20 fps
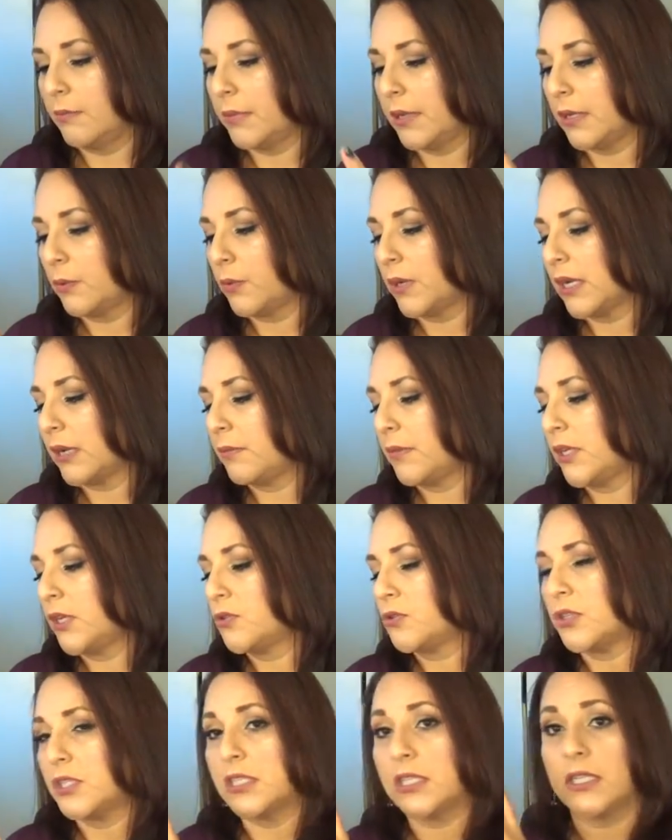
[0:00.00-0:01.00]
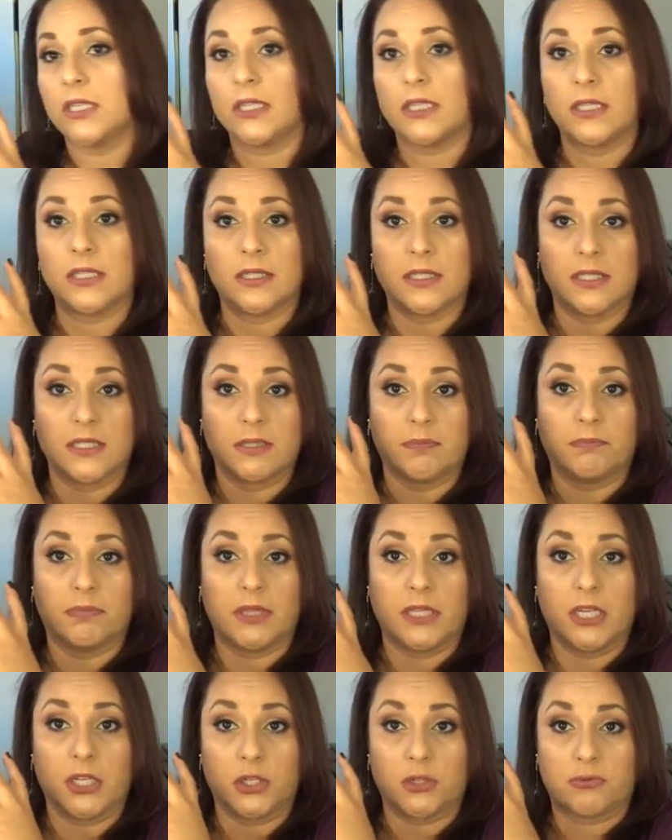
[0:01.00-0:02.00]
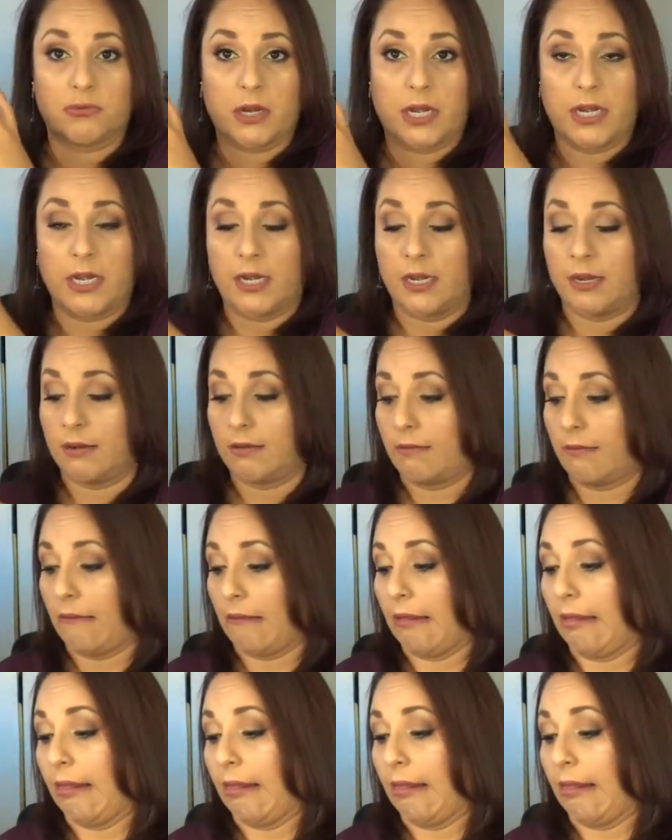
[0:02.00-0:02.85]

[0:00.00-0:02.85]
But what I'm interested in is this blush right here.